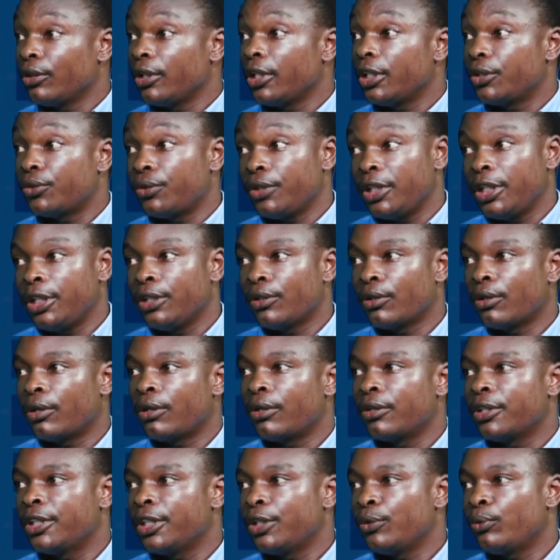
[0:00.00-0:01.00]

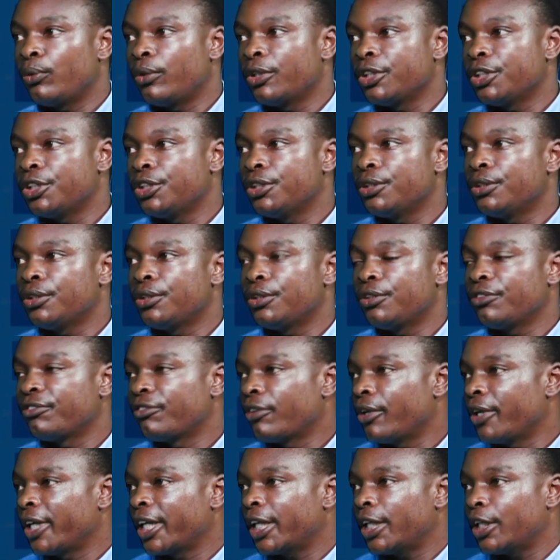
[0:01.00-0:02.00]
ignore, they want to
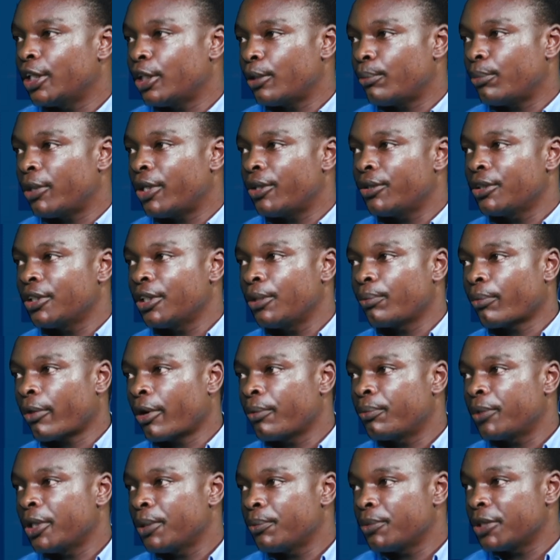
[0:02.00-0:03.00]
forget about the
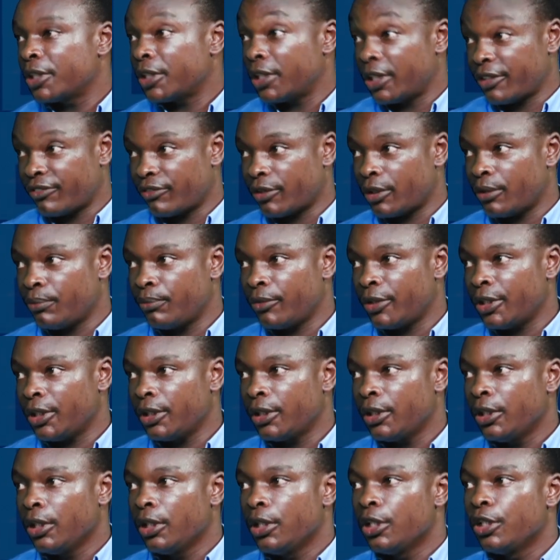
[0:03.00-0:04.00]
problems in the
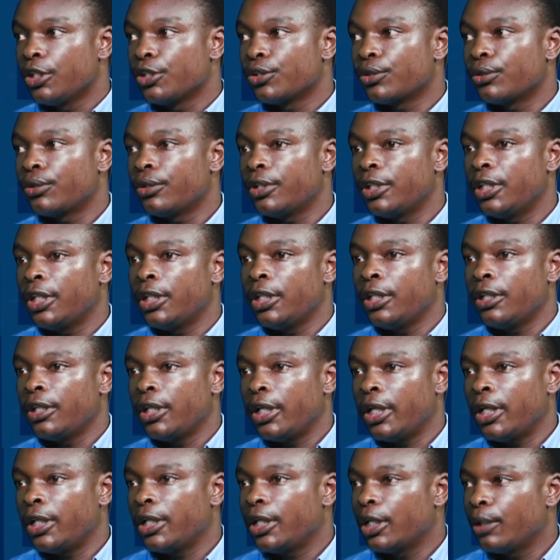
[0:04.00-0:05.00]
family, so they
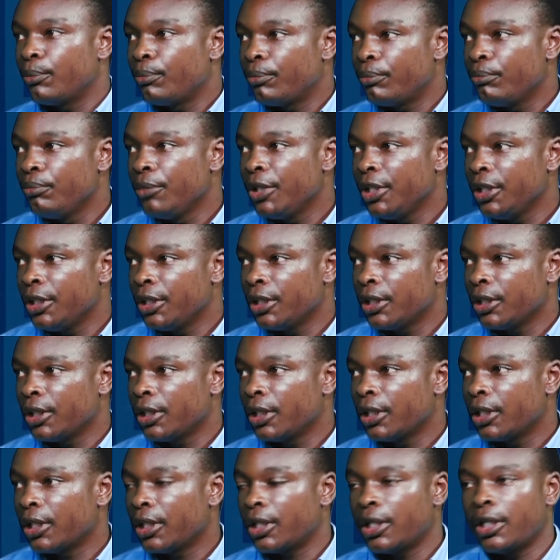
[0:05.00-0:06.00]
end up
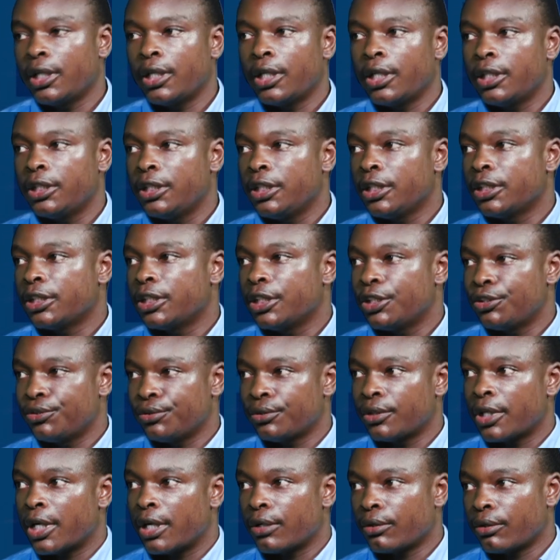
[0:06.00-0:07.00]
being addicted
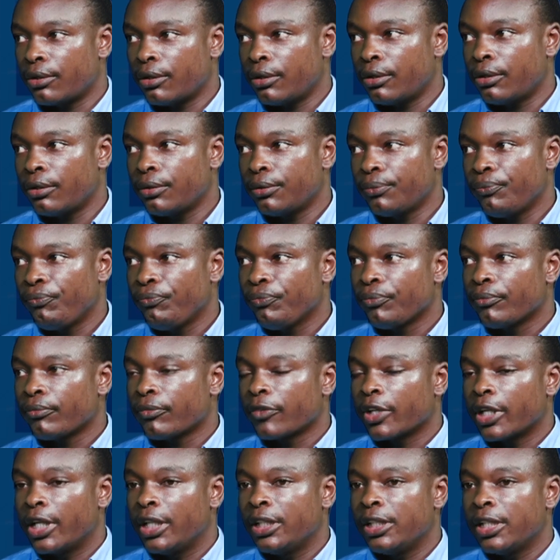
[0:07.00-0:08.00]
to alcohol.
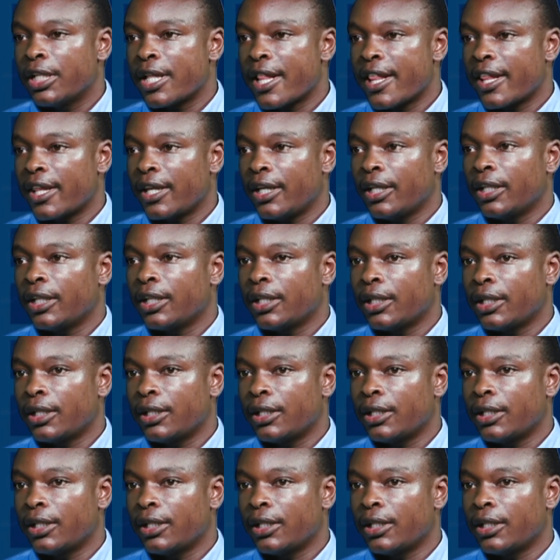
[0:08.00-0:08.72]
And the other thing